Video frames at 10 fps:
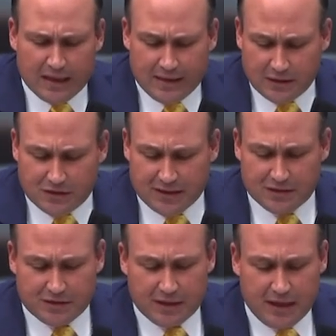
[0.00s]
Now,
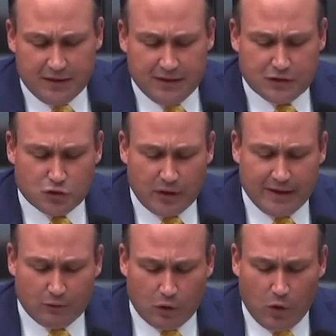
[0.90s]
since these
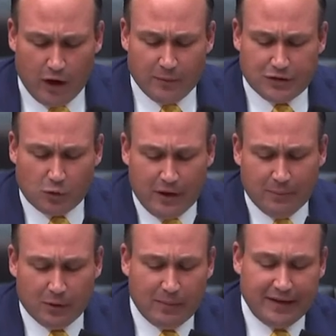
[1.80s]
training requirements were
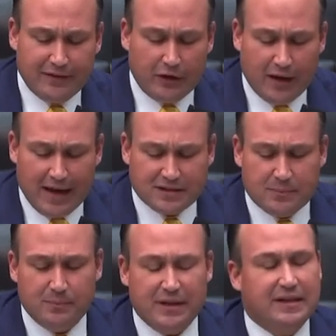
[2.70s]
implemented, there
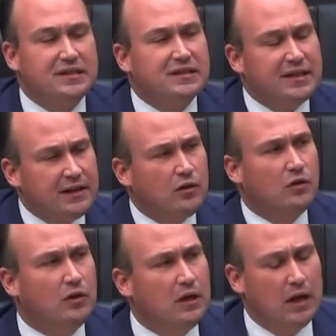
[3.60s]
hasn't been a
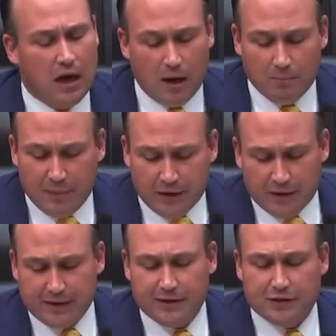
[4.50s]
single
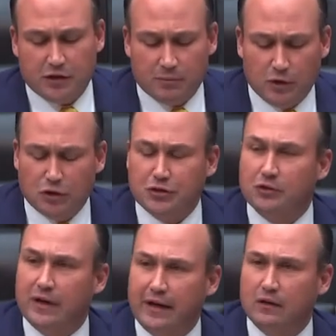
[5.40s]
American
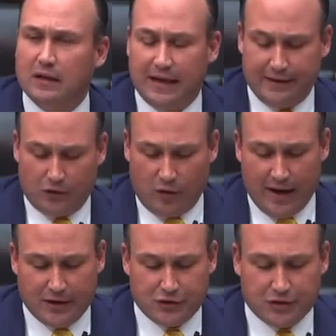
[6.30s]
commercial airline
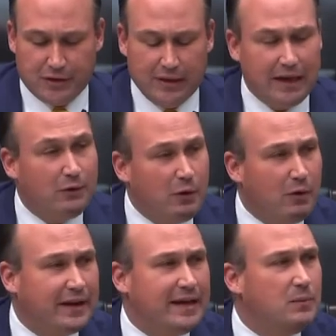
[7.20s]
crash, and we
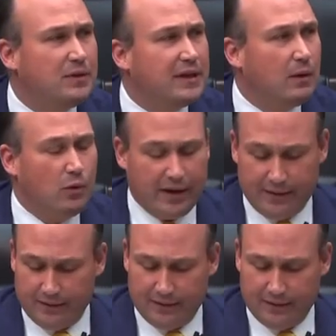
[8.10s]
want to keep it that way.